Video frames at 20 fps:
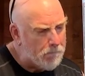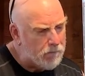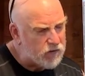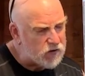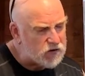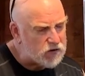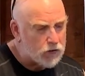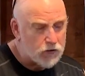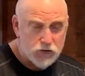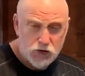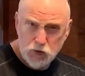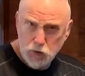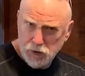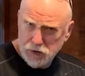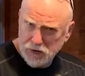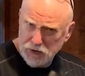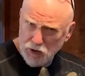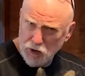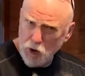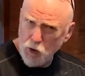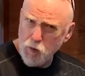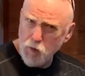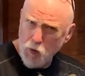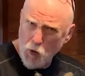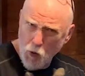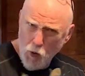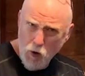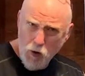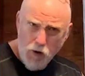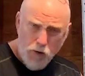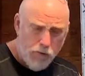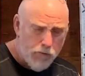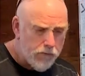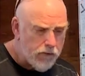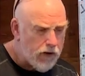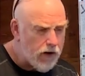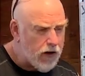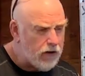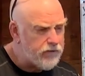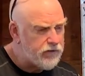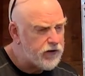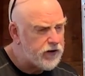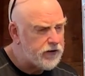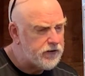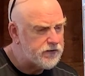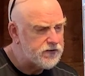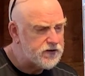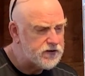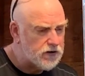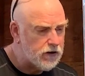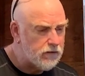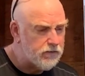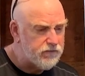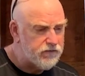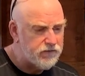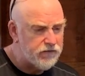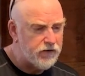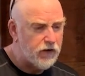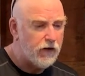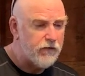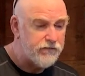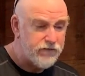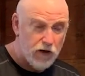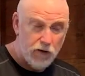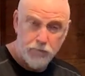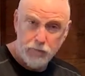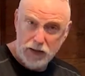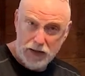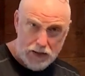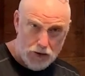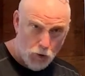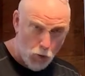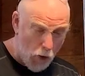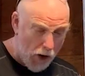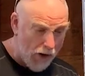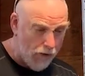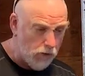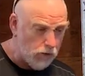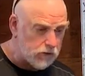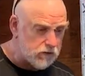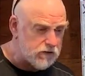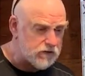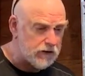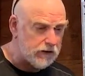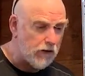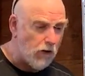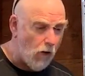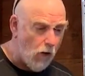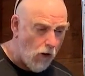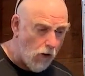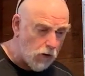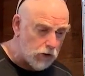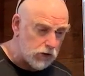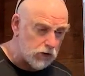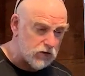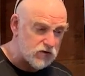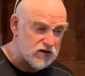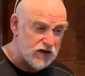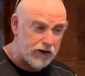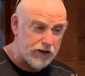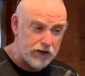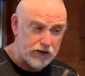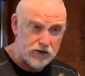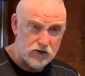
So there's really no more evidence of them being welds, and it all looks like